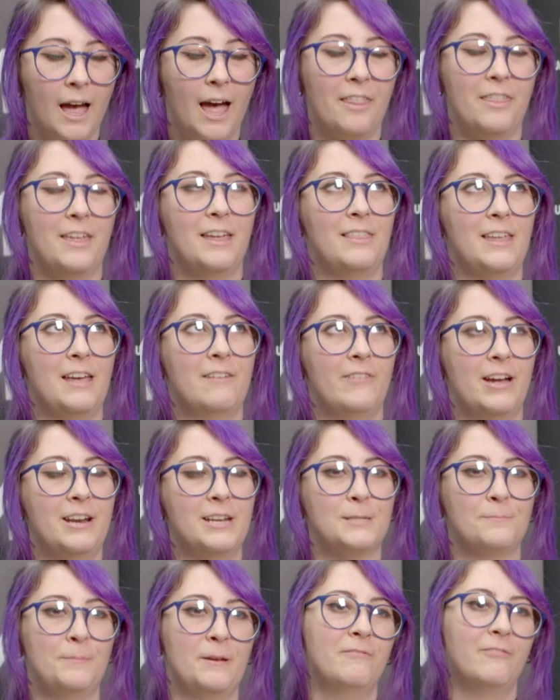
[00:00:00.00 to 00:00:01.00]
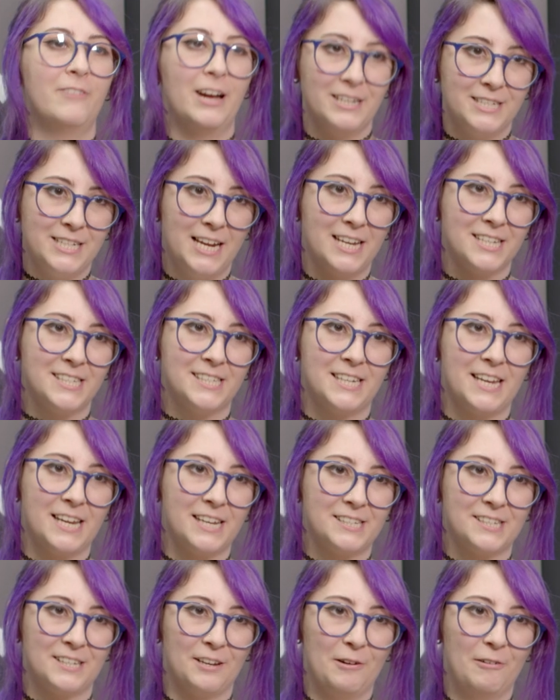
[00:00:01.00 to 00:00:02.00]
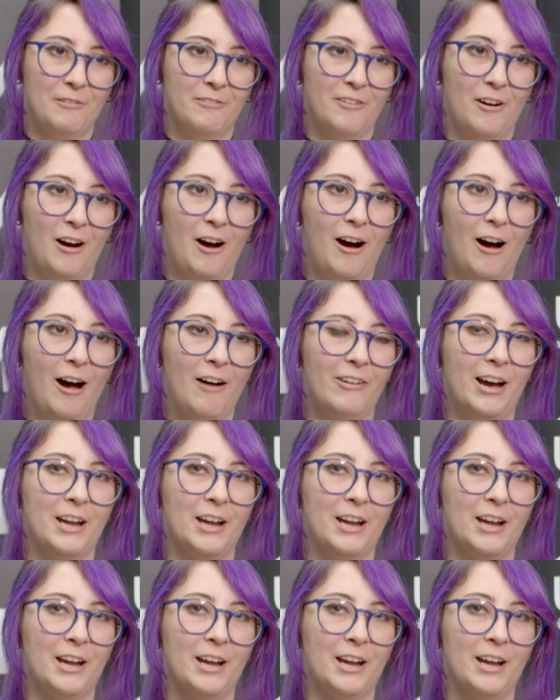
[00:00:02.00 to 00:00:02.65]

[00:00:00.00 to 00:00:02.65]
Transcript: I think the event has been fantastic so far.